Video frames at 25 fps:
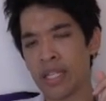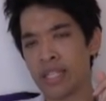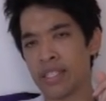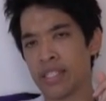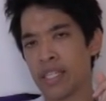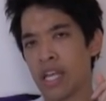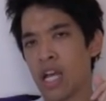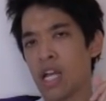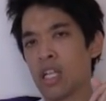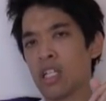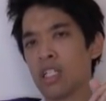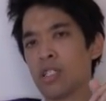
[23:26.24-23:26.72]

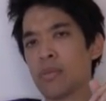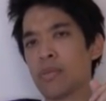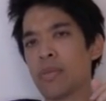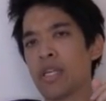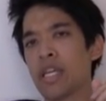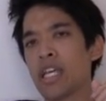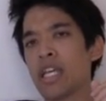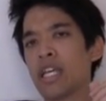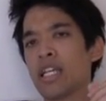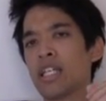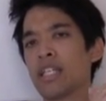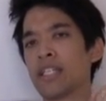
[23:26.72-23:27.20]
Tell
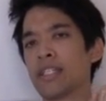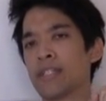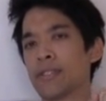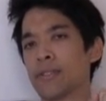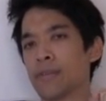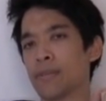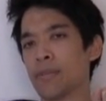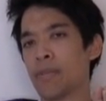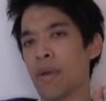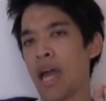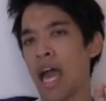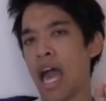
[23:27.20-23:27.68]
me, little
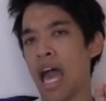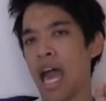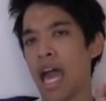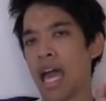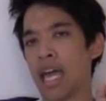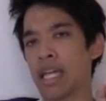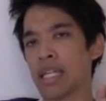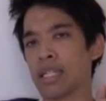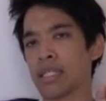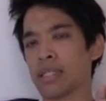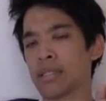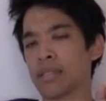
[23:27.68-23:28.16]

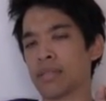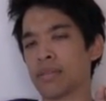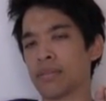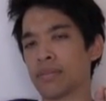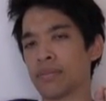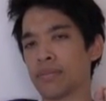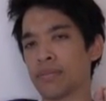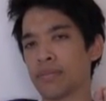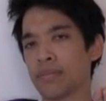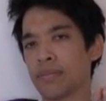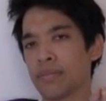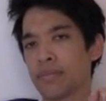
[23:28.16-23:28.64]
man,
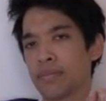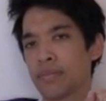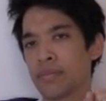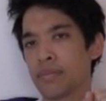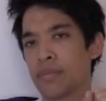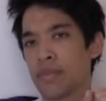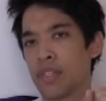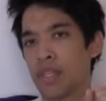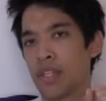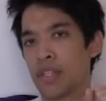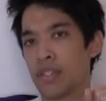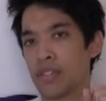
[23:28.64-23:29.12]

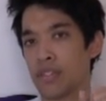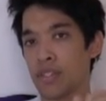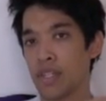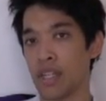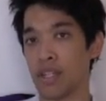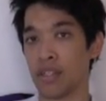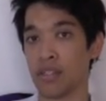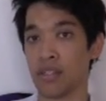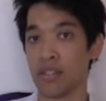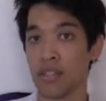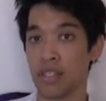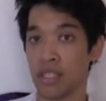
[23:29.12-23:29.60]

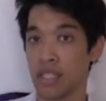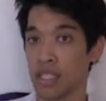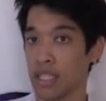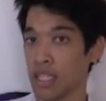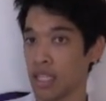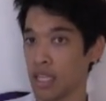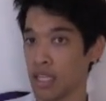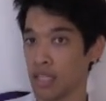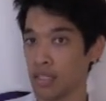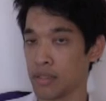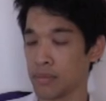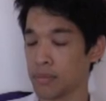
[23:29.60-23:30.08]
said the
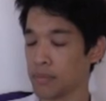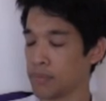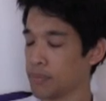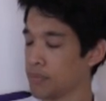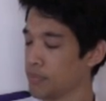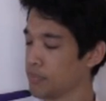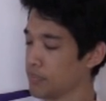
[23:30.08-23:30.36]
king.